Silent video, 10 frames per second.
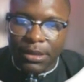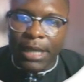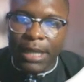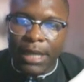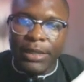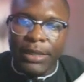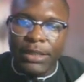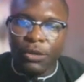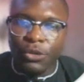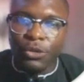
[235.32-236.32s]
I gave here.
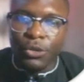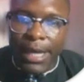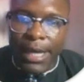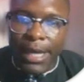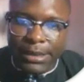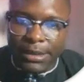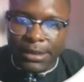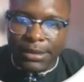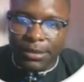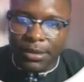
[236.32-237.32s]
So it
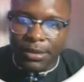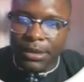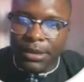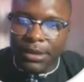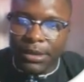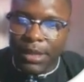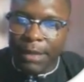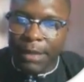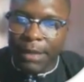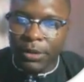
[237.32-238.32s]
simply means
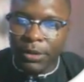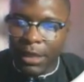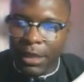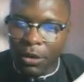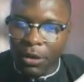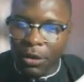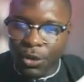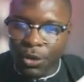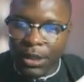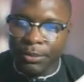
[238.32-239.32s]
you should press
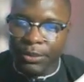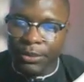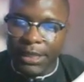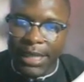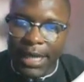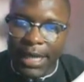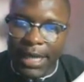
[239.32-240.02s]
Ctrl X,